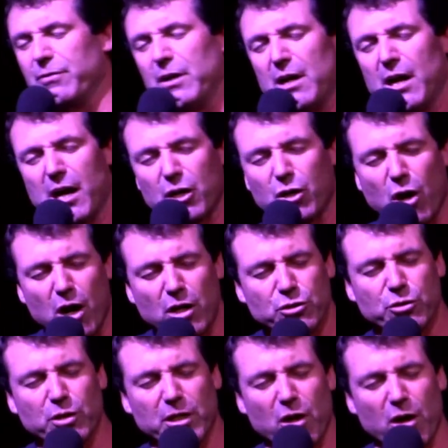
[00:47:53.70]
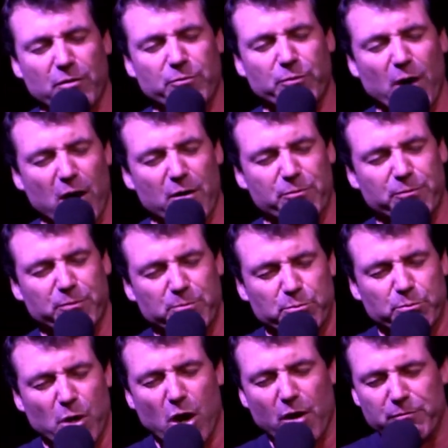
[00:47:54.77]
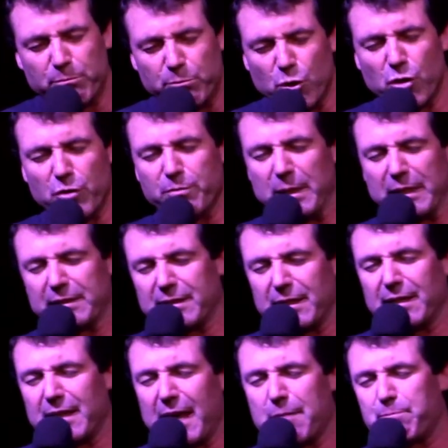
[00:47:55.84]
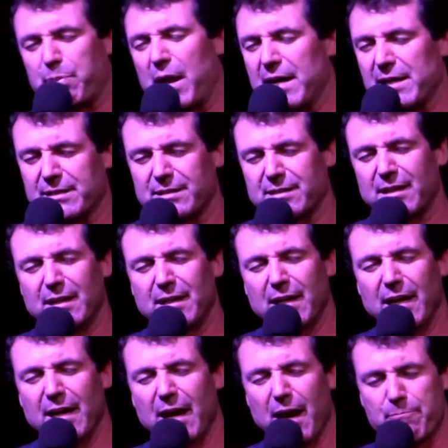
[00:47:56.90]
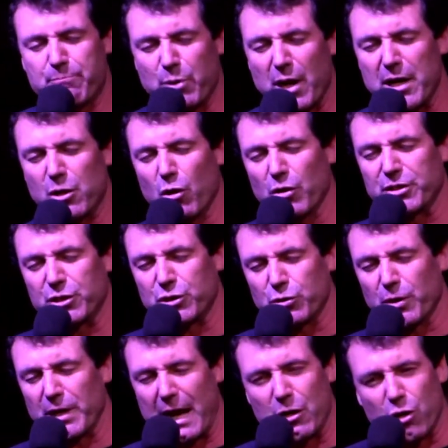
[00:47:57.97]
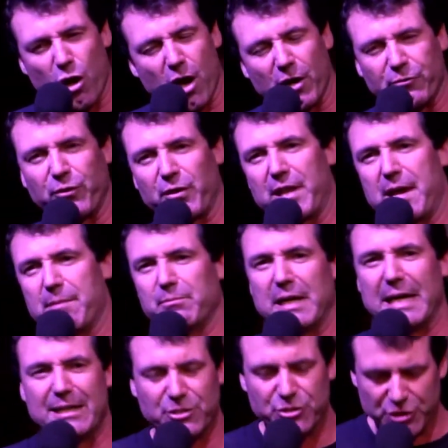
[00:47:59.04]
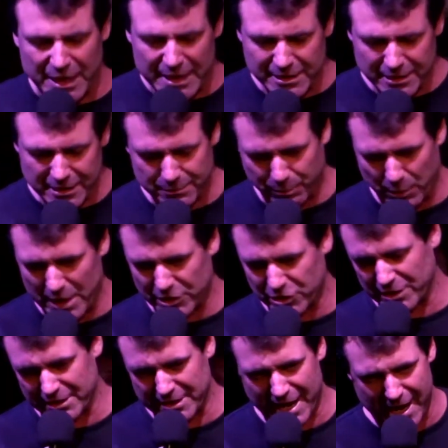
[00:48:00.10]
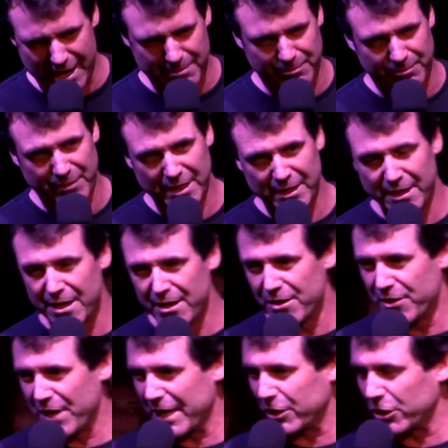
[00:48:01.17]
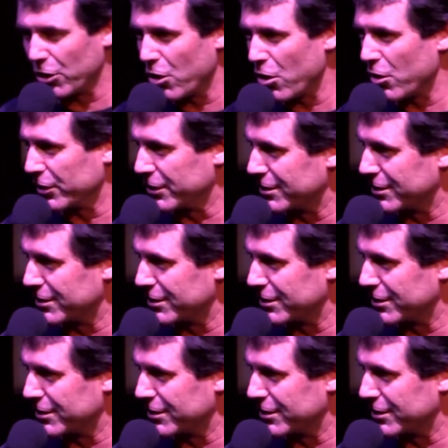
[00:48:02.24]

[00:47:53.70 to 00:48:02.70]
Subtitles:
a conduit of movement in that place. I pray, Lord, that you would unlock for them in Jesus' precious name. Thank you, Lord.